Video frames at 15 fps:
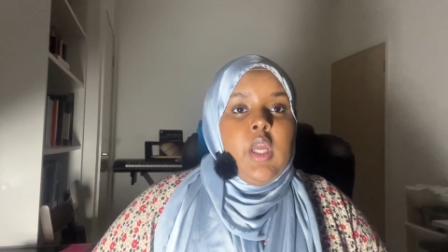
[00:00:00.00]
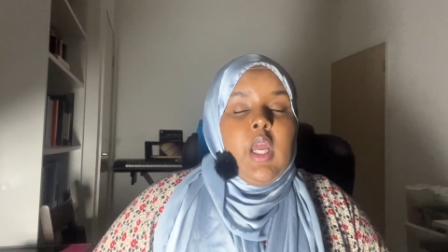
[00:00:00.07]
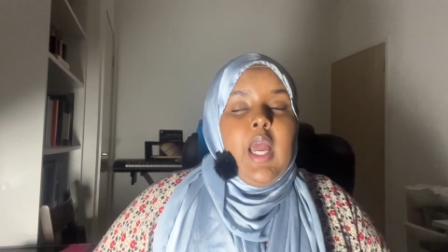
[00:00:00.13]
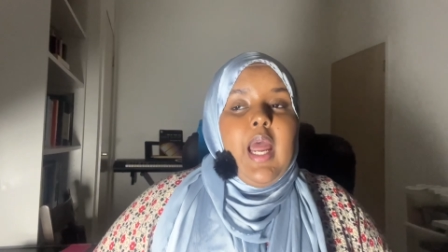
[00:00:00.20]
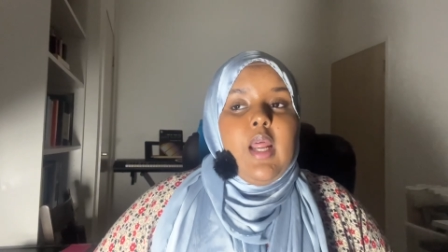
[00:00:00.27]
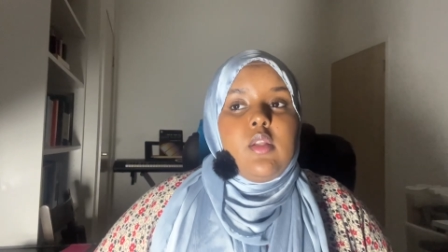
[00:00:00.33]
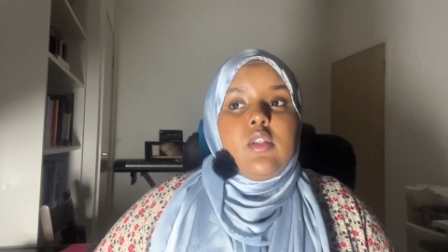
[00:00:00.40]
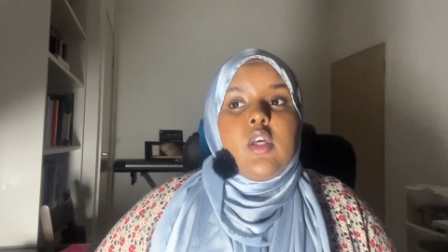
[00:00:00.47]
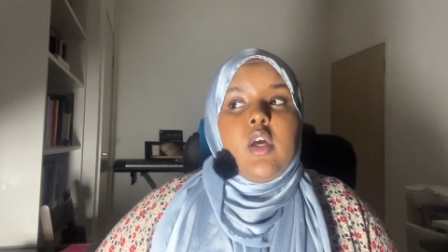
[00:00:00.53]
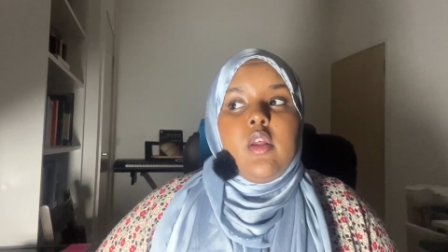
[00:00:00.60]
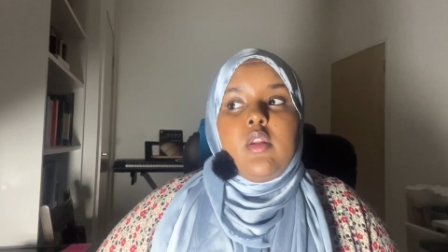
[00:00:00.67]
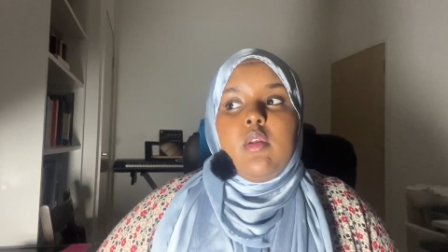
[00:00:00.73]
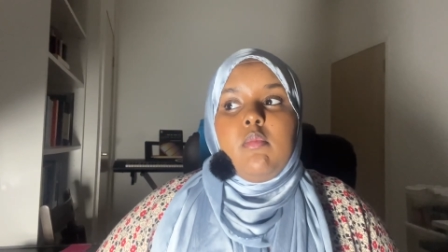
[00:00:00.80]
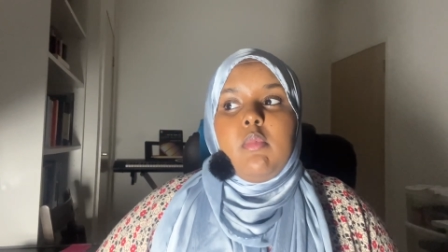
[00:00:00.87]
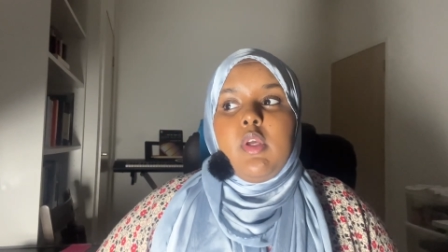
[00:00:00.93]
and turn
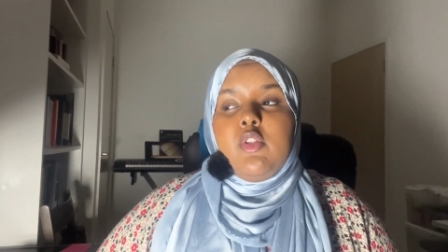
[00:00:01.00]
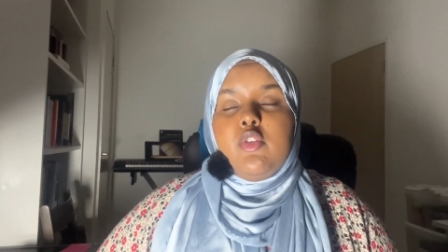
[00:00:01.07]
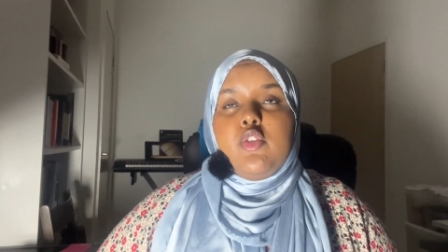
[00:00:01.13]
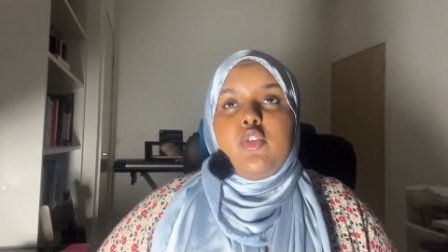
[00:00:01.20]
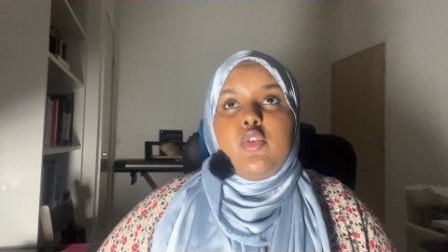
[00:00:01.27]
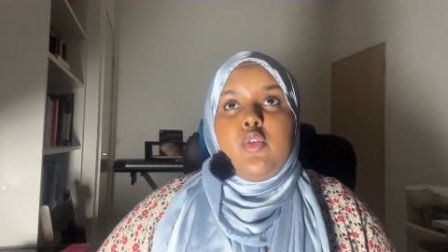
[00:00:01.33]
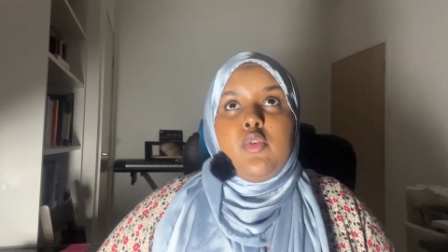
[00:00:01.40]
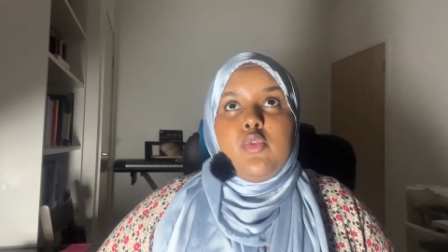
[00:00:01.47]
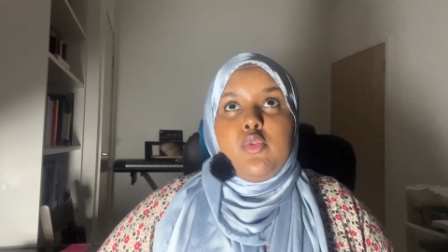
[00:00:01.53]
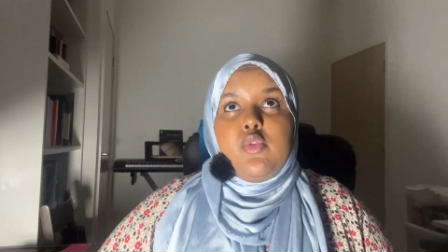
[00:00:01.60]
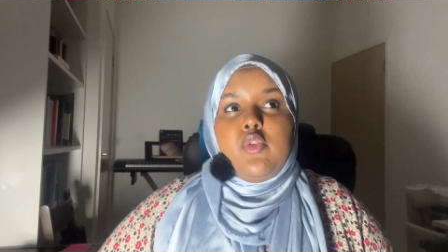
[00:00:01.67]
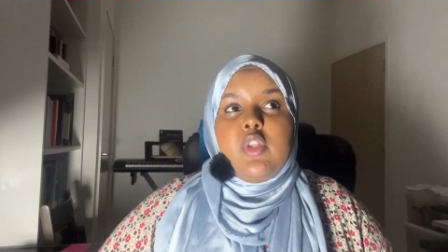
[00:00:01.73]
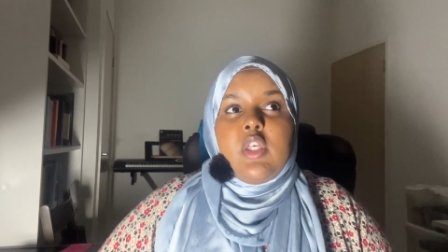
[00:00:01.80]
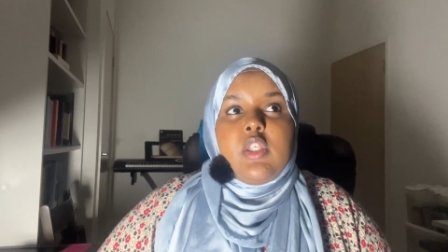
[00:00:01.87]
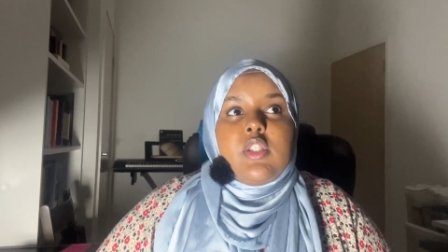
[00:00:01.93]
them into
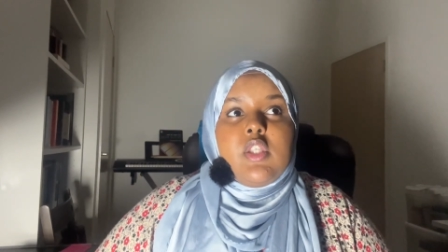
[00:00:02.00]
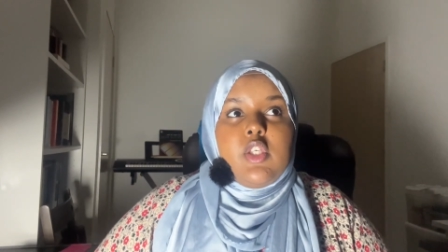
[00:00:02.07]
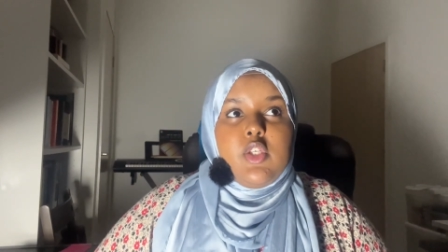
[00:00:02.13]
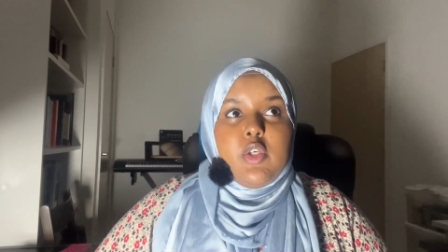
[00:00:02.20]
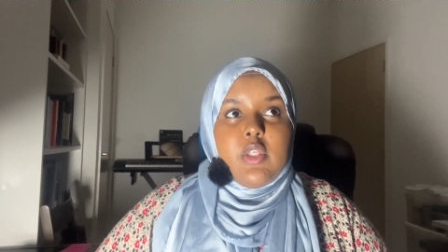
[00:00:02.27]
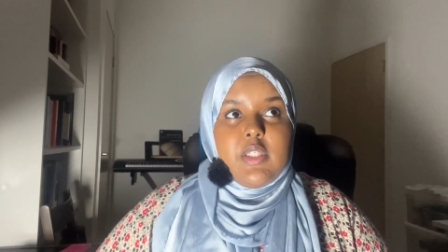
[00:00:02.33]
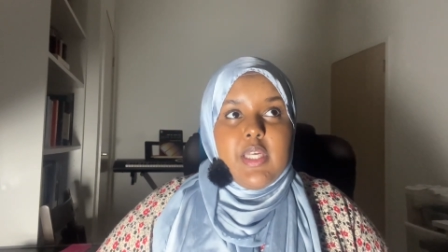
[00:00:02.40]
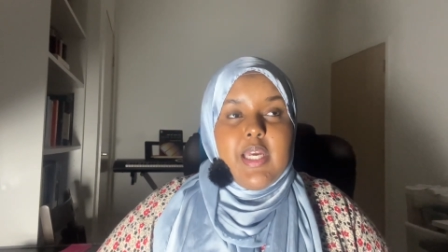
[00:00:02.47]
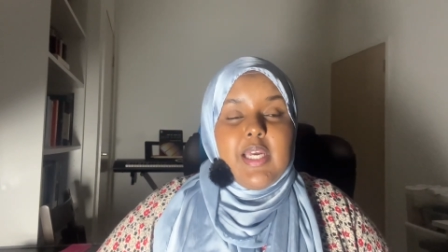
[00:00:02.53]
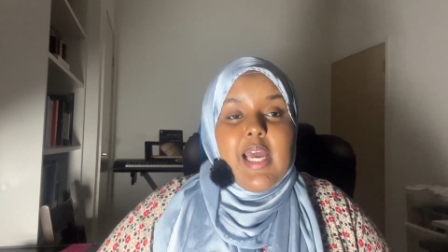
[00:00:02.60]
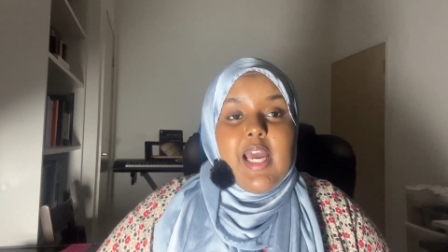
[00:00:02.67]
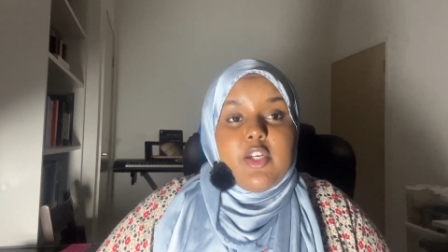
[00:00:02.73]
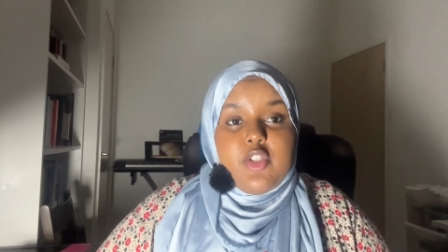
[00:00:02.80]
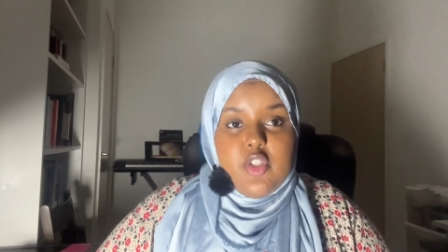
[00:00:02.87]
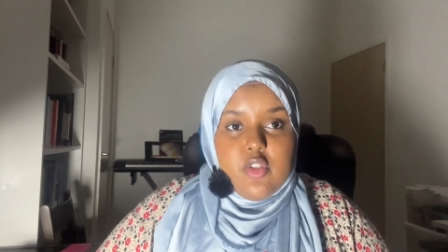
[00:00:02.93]
things that you can take
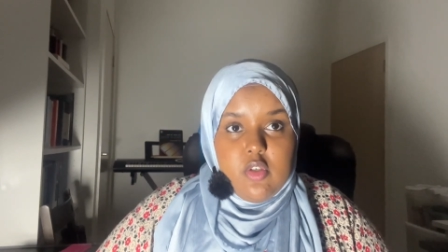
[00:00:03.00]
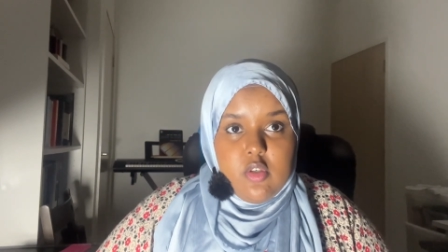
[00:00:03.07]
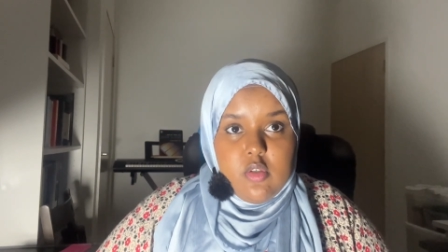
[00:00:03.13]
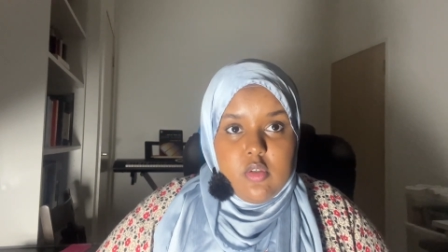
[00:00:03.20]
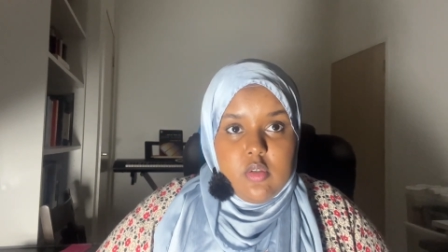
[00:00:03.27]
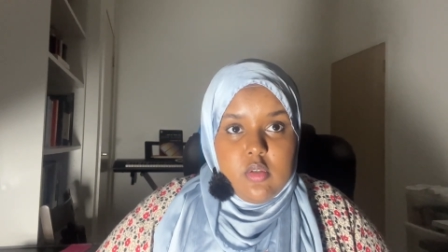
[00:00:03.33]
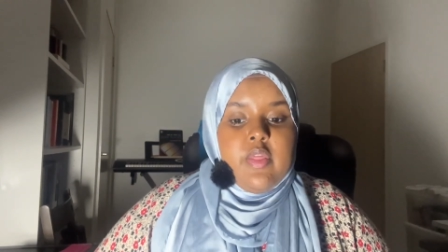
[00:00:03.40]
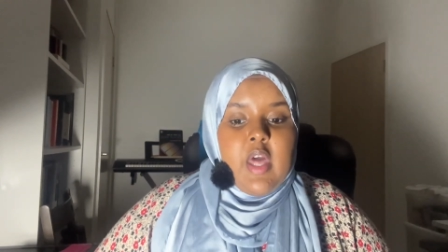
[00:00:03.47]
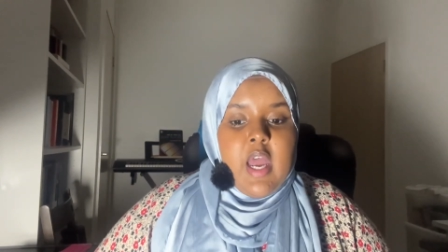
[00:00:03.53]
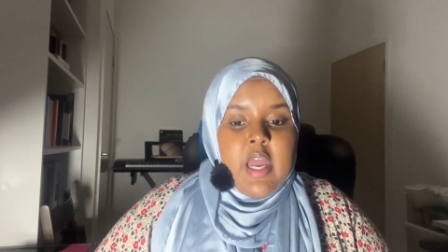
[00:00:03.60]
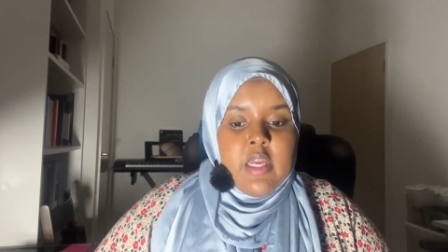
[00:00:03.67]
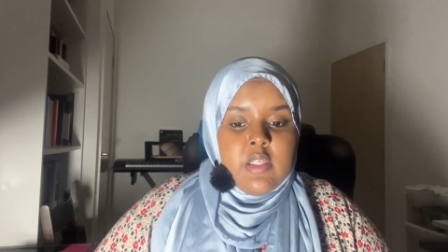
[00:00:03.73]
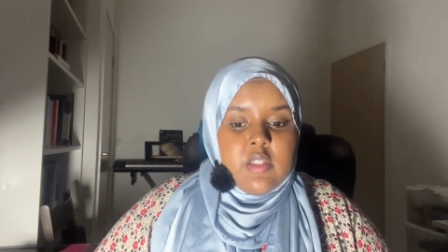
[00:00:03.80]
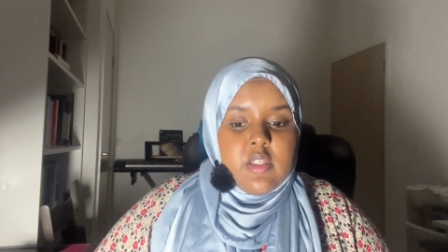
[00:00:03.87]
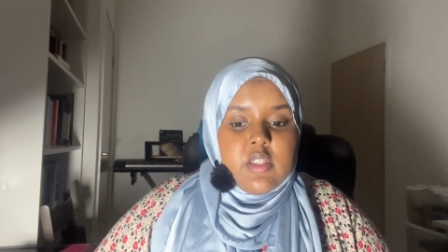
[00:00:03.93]
action on, that
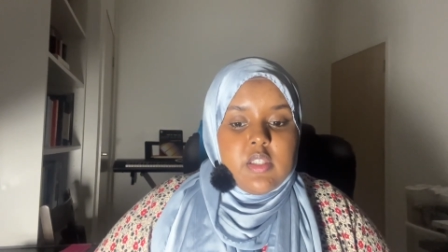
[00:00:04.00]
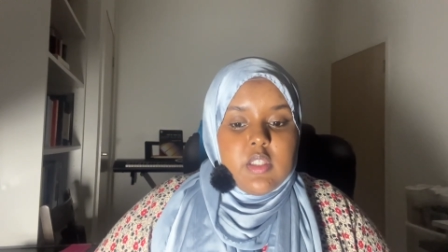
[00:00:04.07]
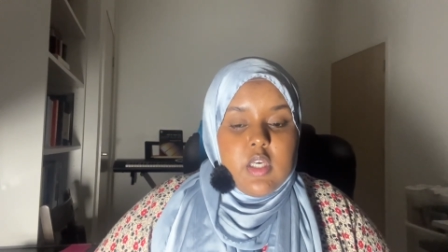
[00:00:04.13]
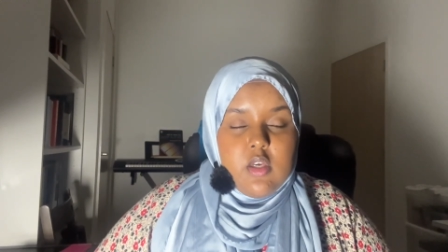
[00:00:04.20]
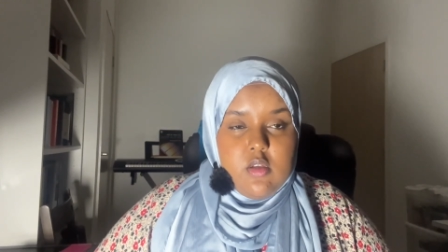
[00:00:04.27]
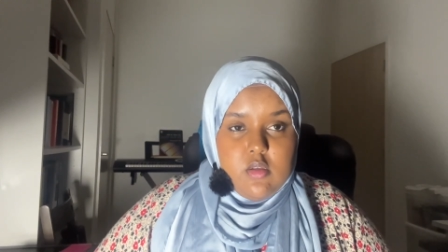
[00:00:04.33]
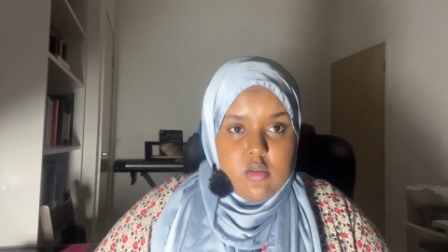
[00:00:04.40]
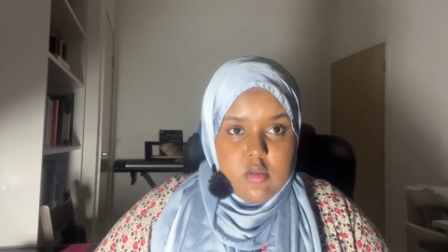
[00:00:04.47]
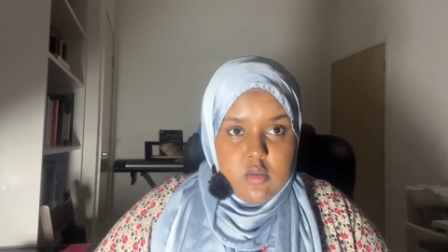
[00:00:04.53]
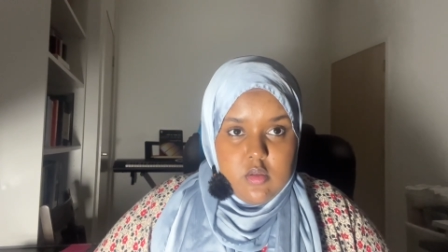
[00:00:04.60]
is a skill.